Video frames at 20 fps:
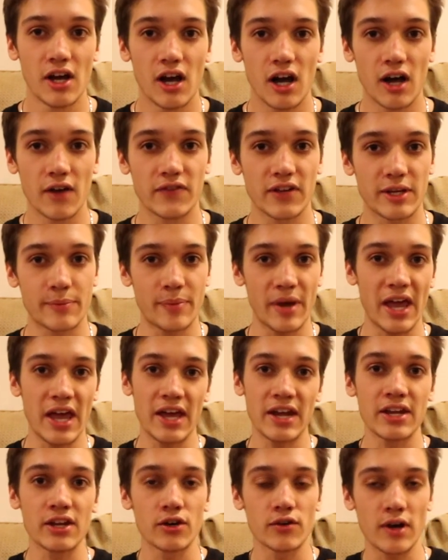of like
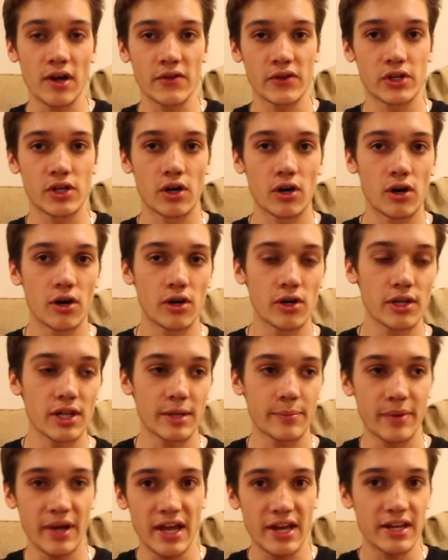panning around the car, or
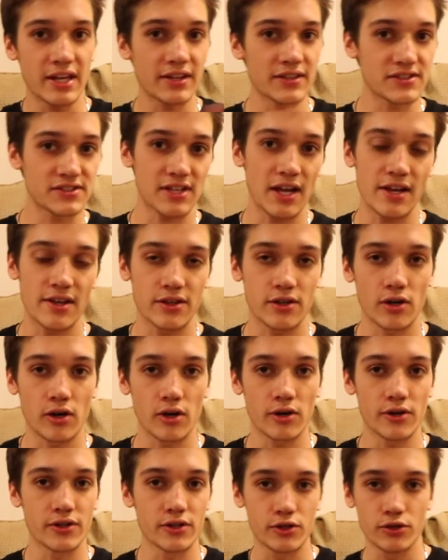like panning on the side of the
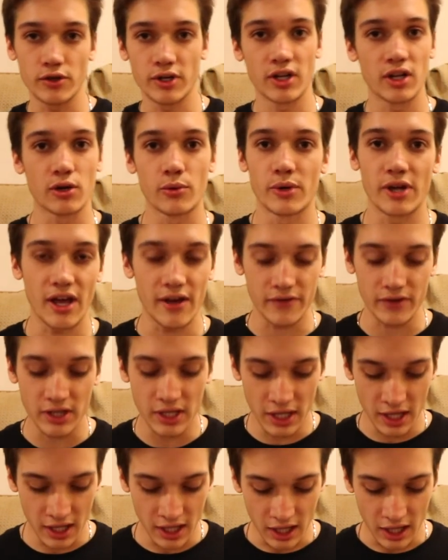car or the grill or whatever.